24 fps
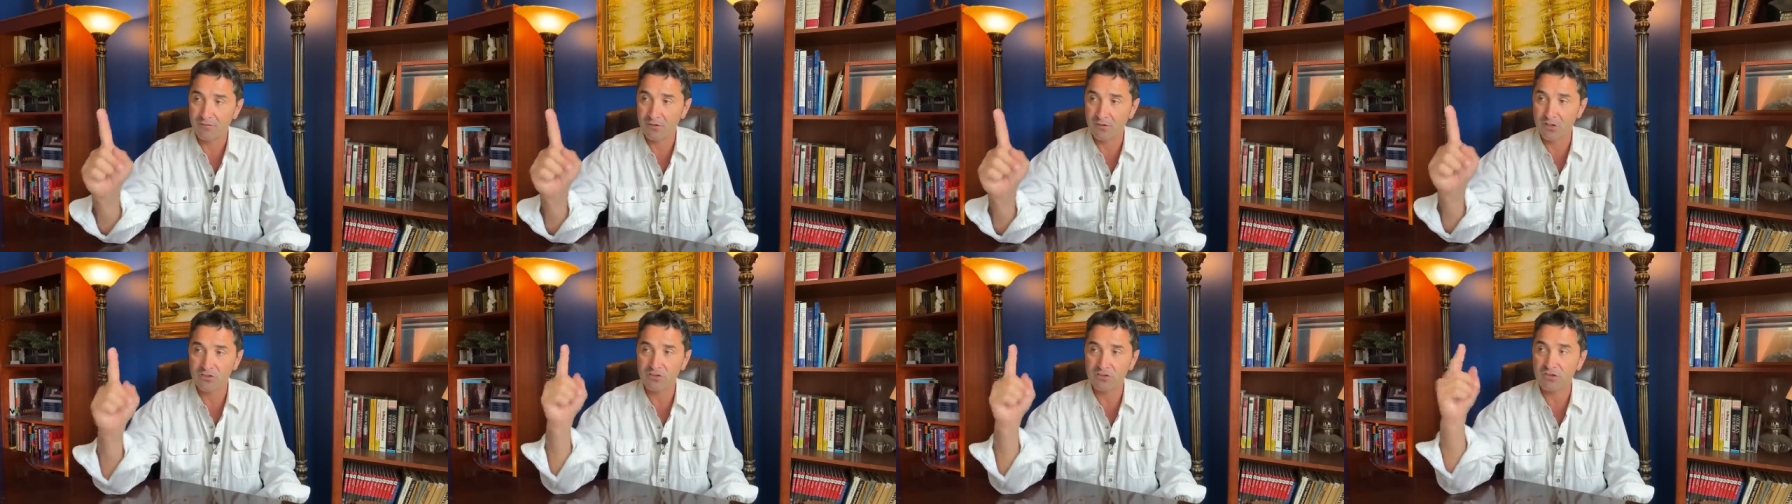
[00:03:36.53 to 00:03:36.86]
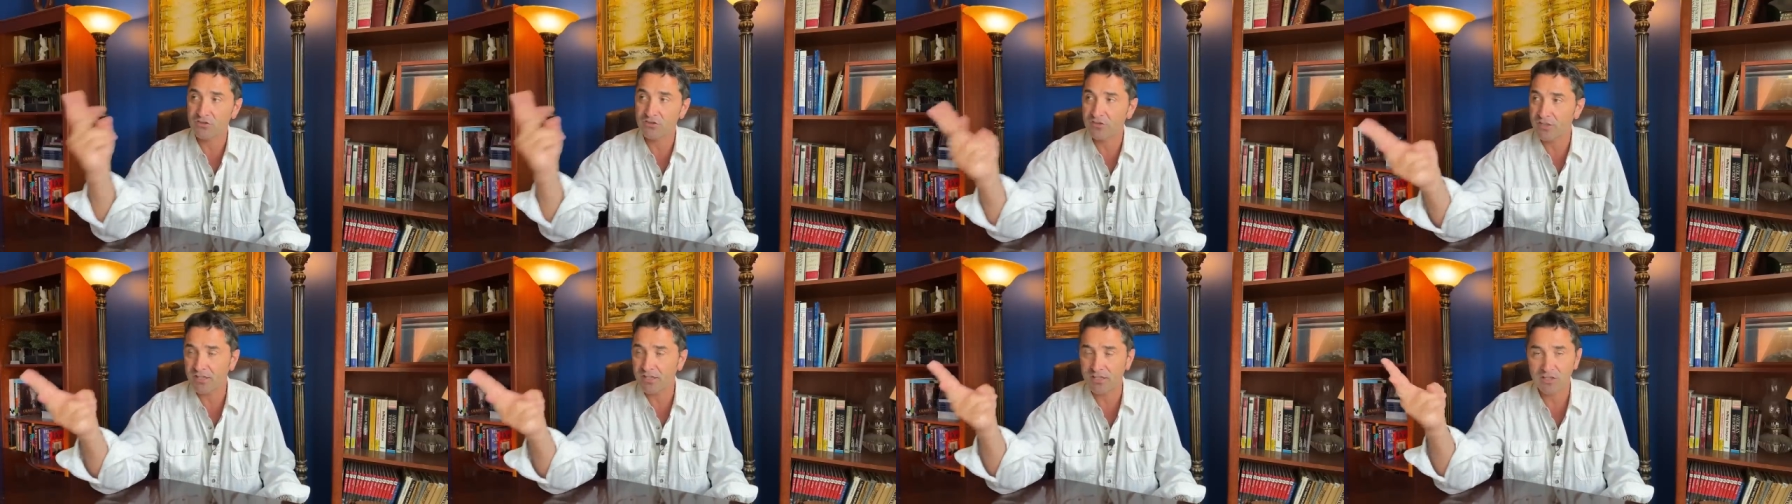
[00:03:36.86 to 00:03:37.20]

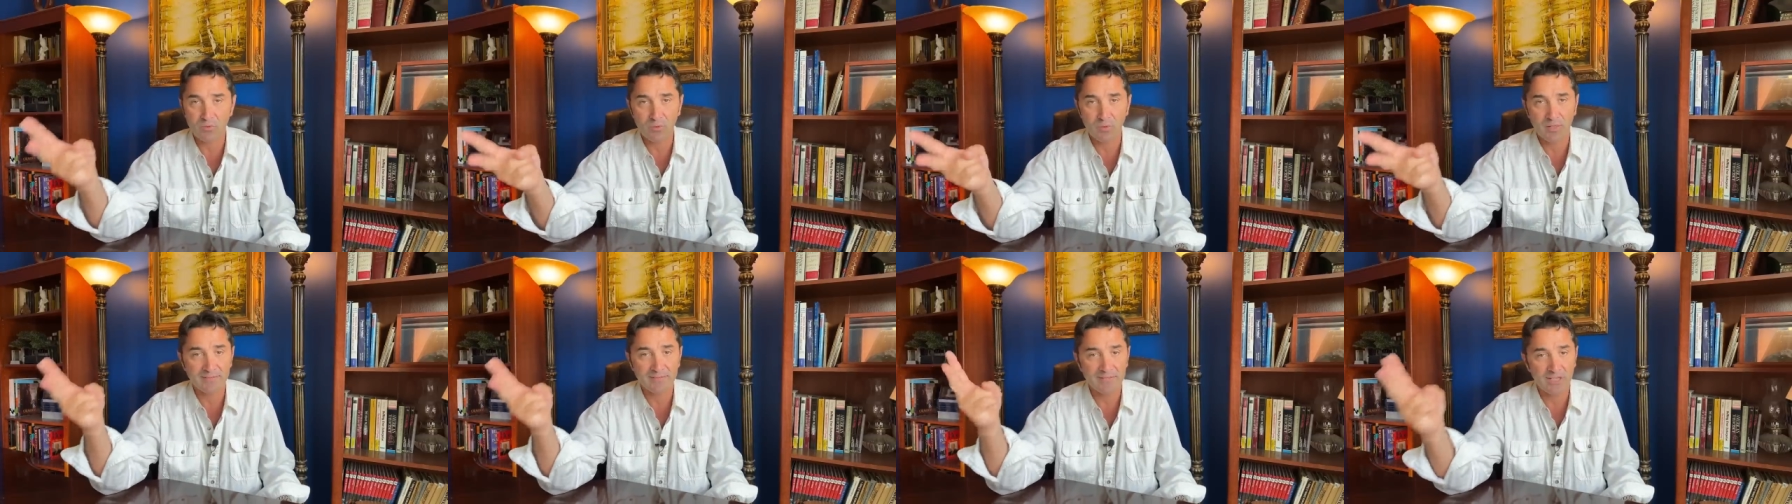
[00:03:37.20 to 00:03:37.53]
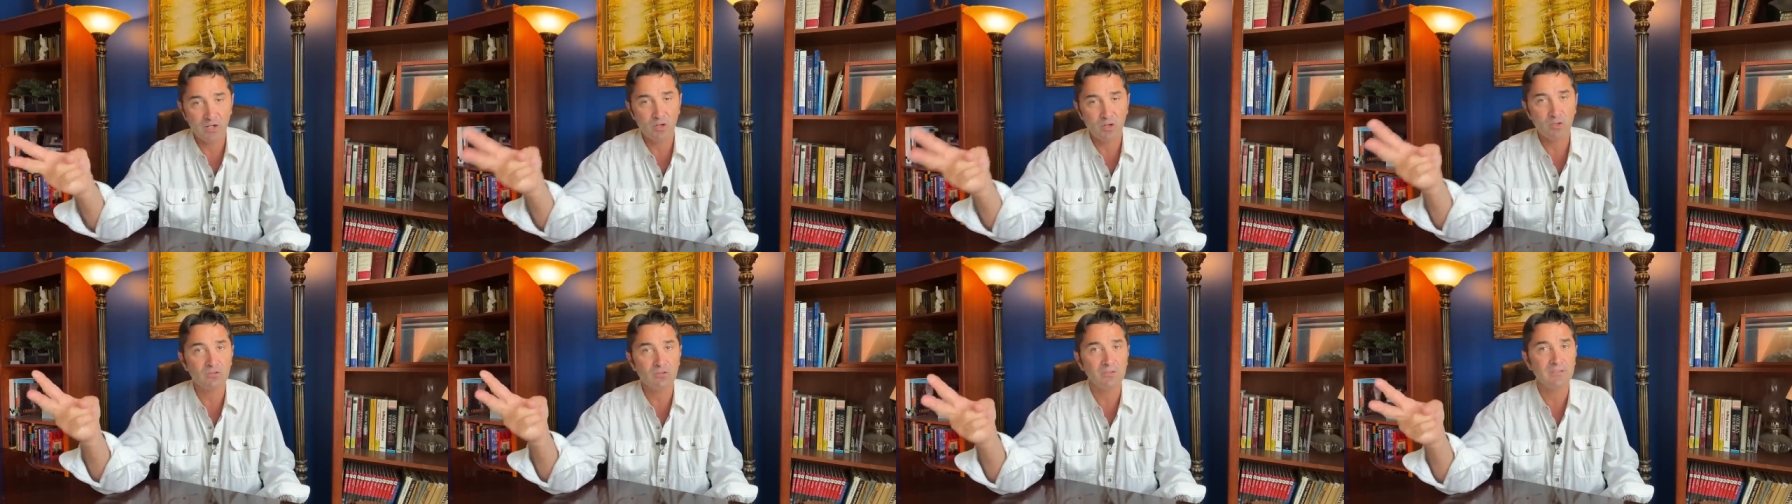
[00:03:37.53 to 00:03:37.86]
First, second one,
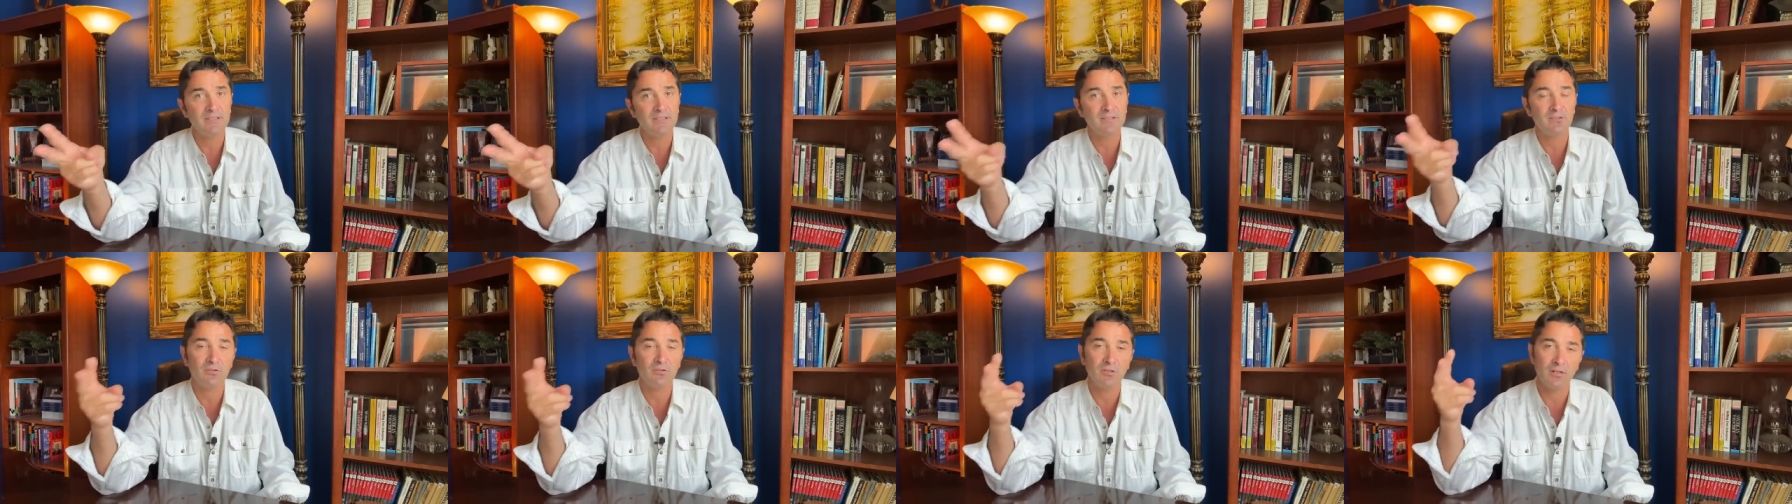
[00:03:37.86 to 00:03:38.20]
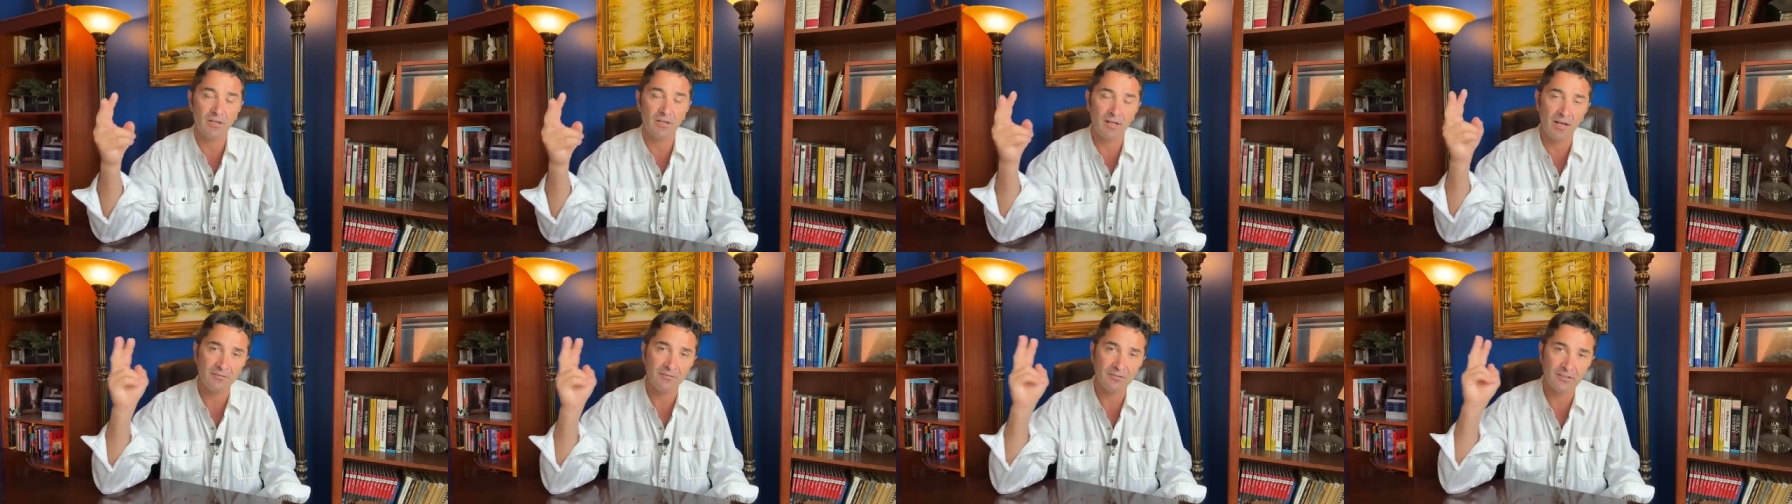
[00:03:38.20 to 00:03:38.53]
they go to
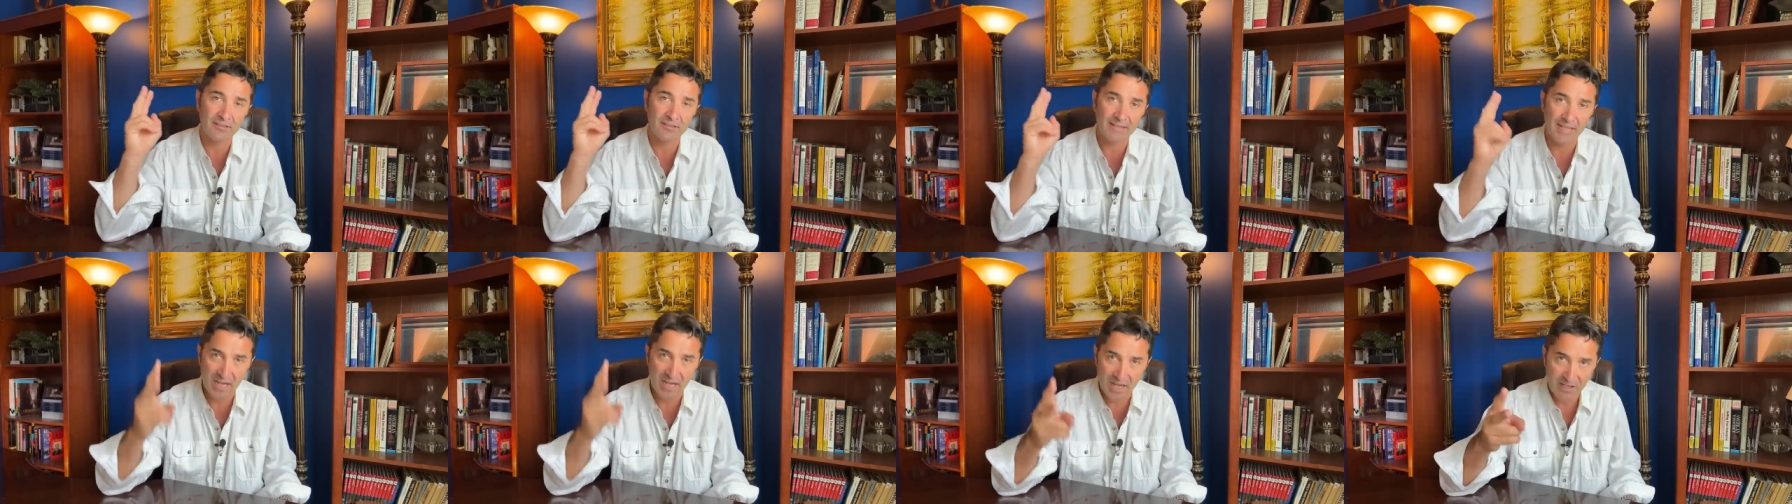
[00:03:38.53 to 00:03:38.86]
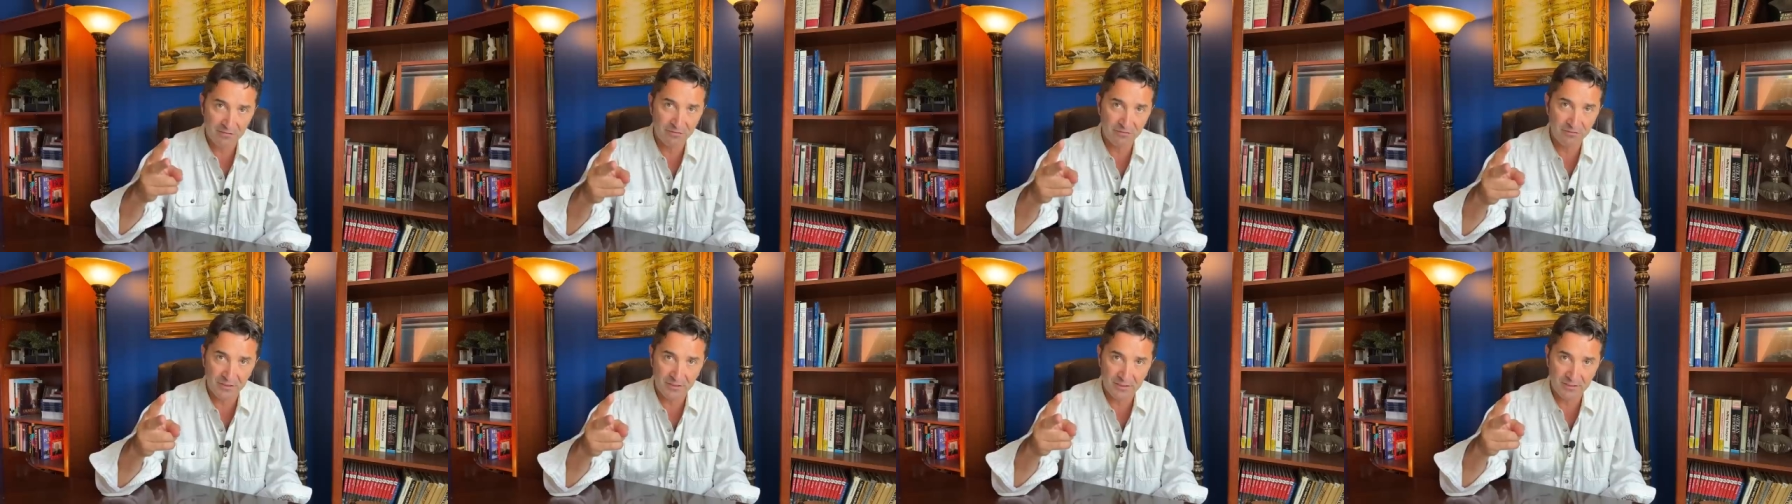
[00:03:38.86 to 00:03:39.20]
after the
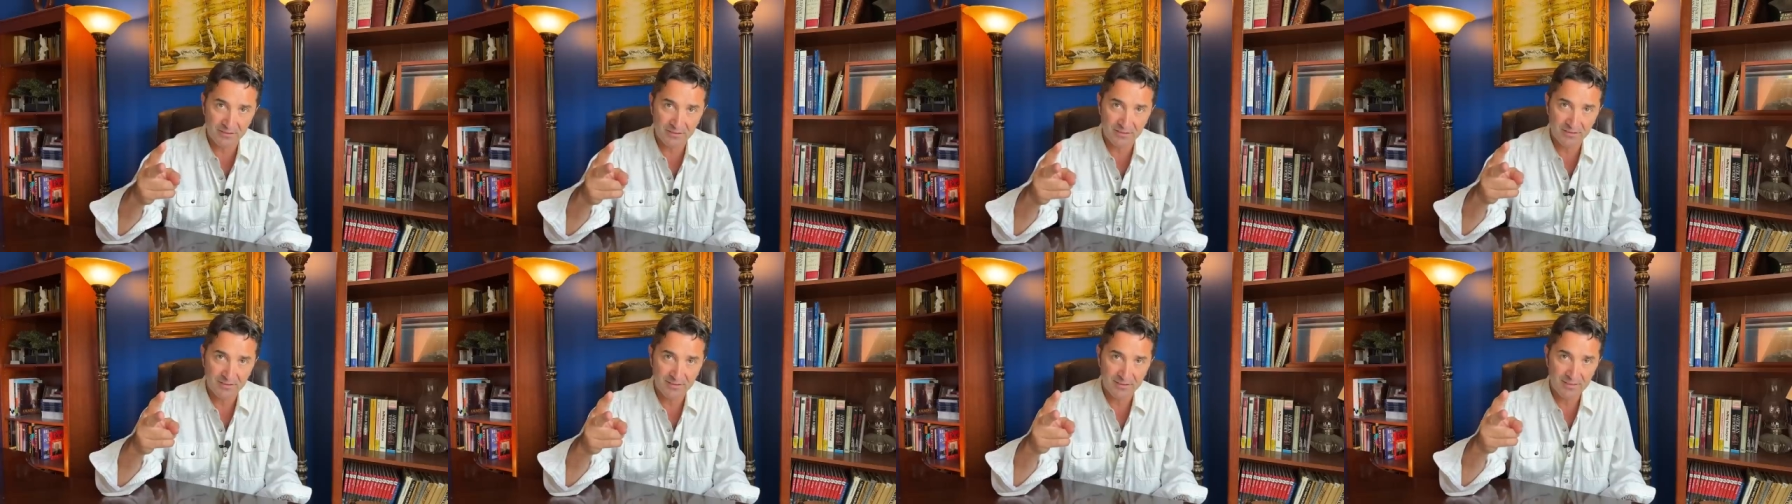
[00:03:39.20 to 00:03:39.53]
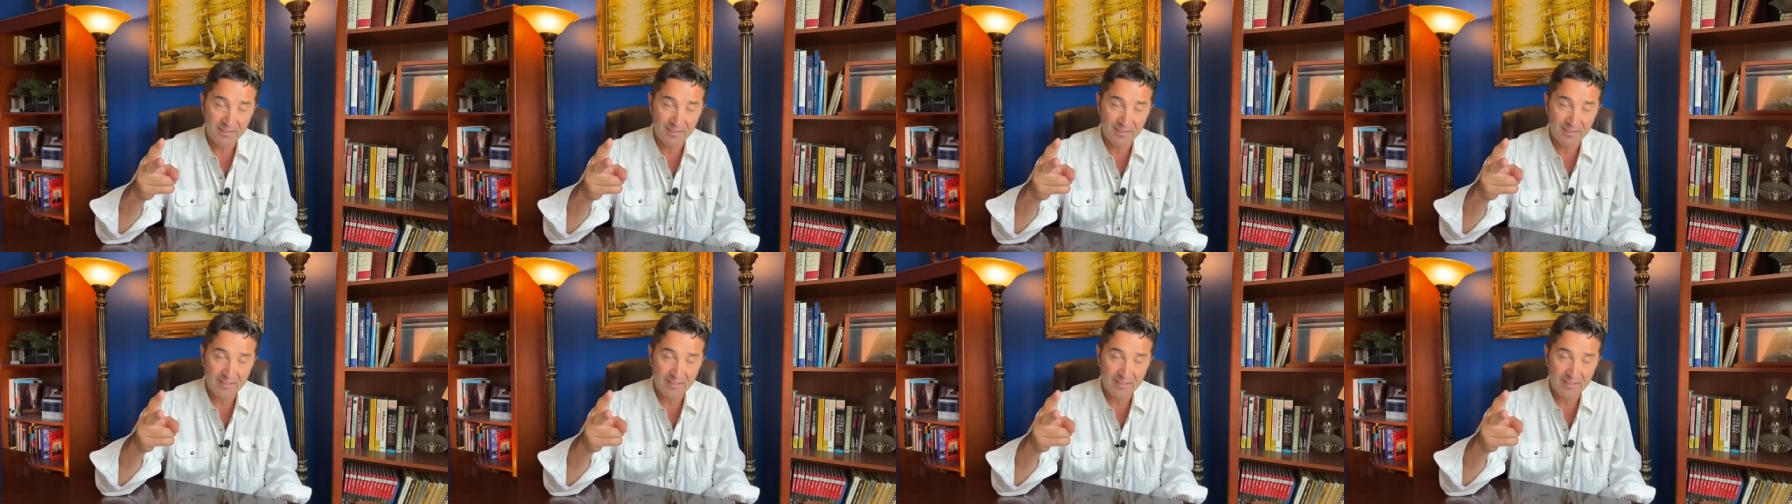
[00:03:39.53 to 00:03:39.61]
unfit